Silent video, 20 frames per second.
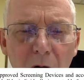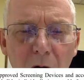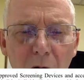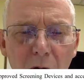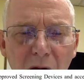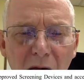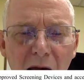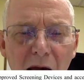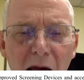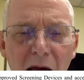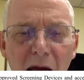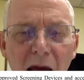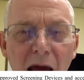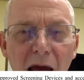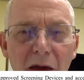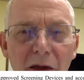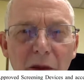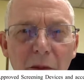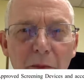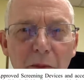Okay,
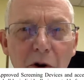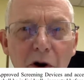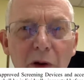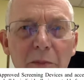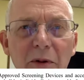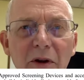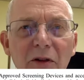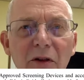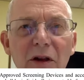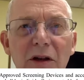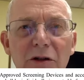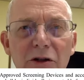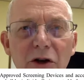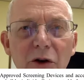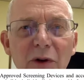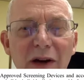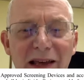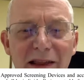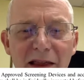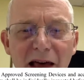and the purpose in
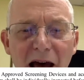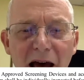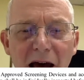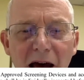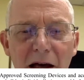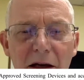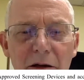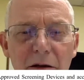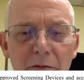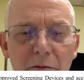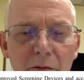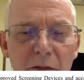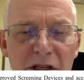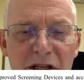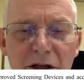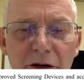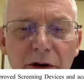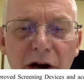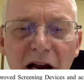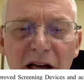doing that, Mr.